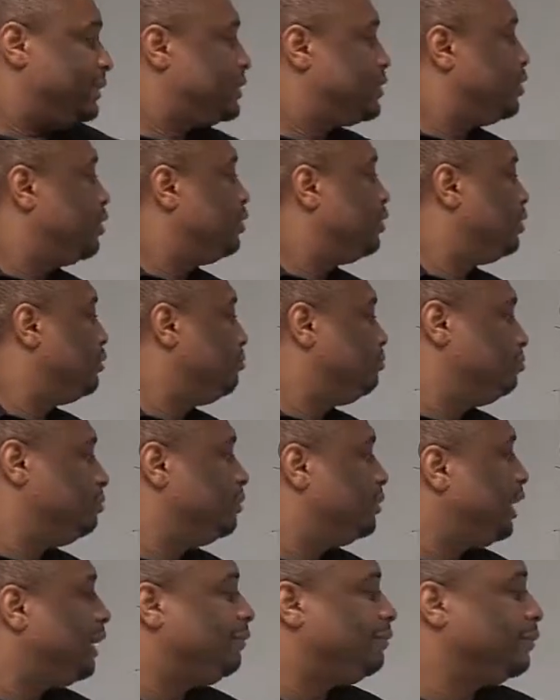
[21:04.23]
So
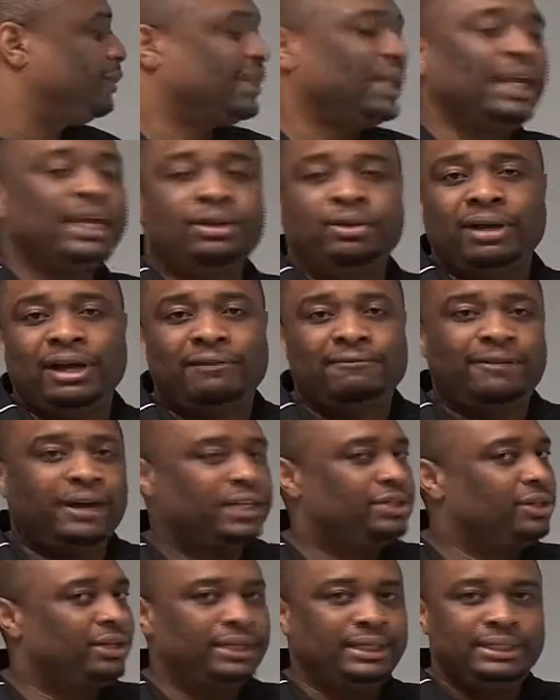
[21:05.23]
if you think you can
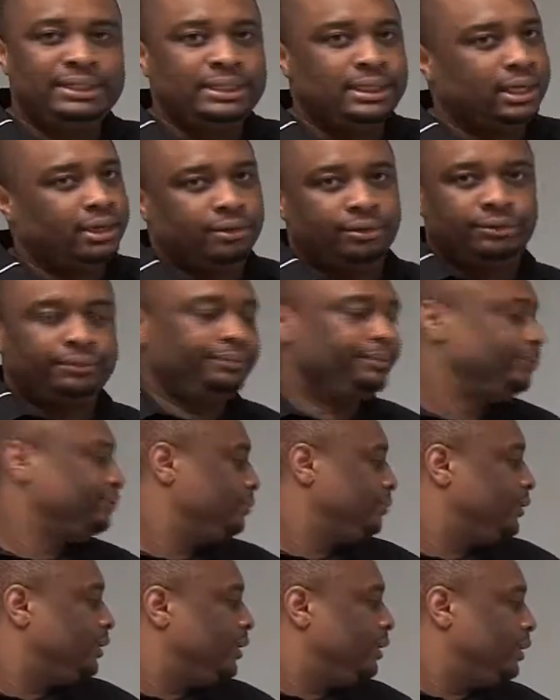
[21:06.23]
factor this, no.
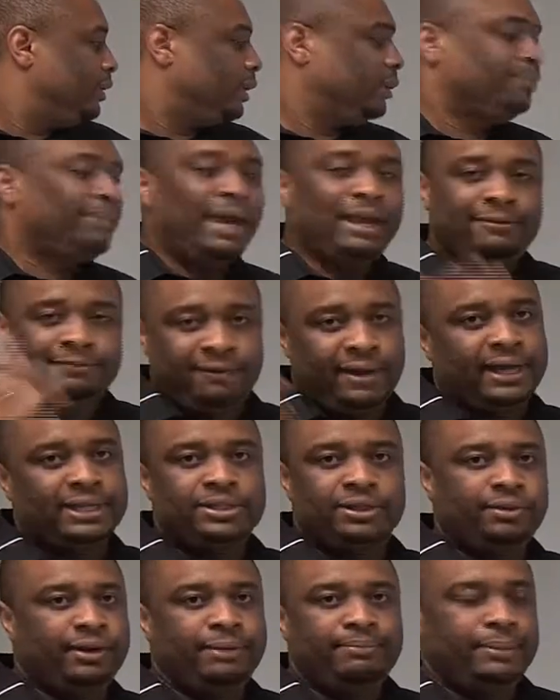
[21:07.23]
Not by
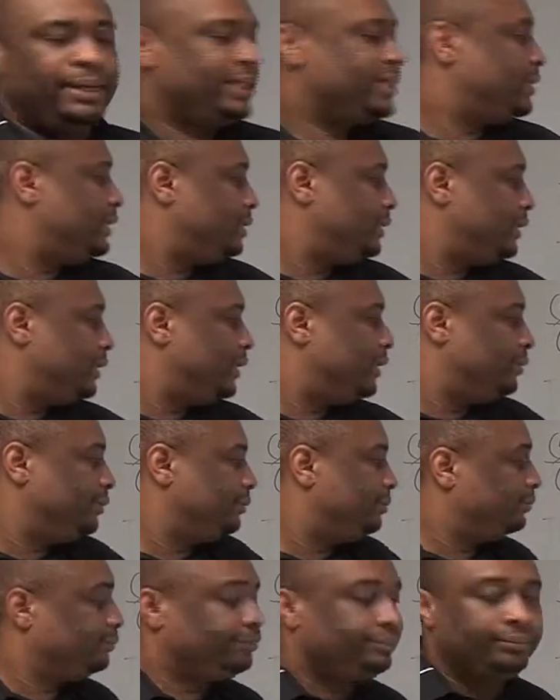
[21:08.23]
factoring method, no.
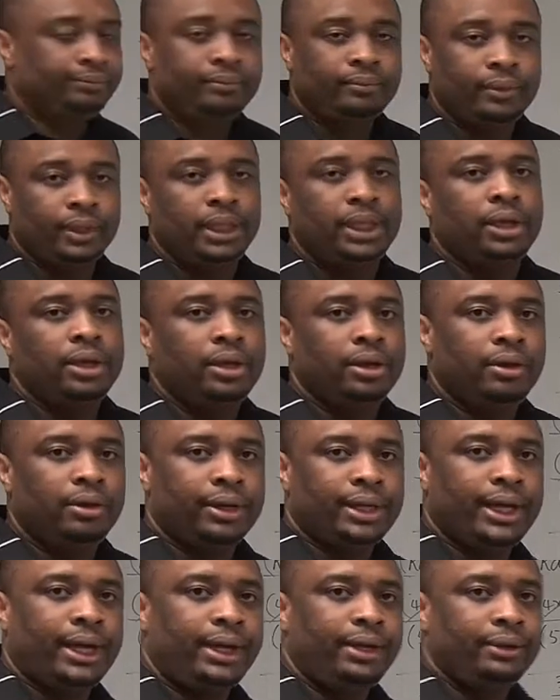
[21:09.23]

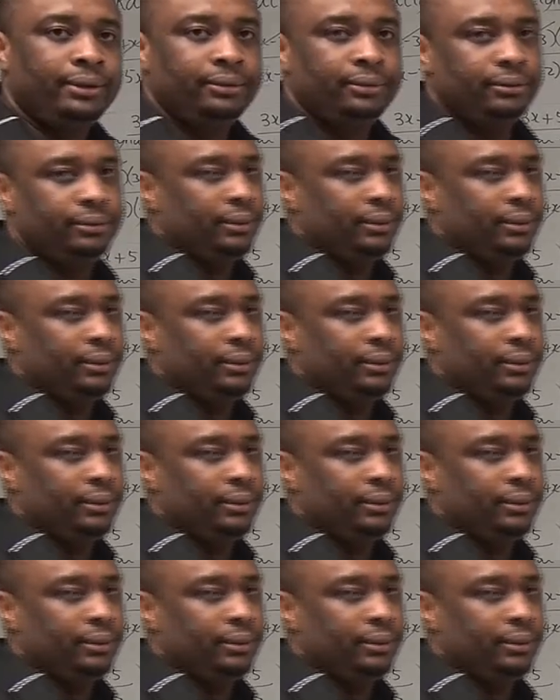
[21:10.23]
Okay?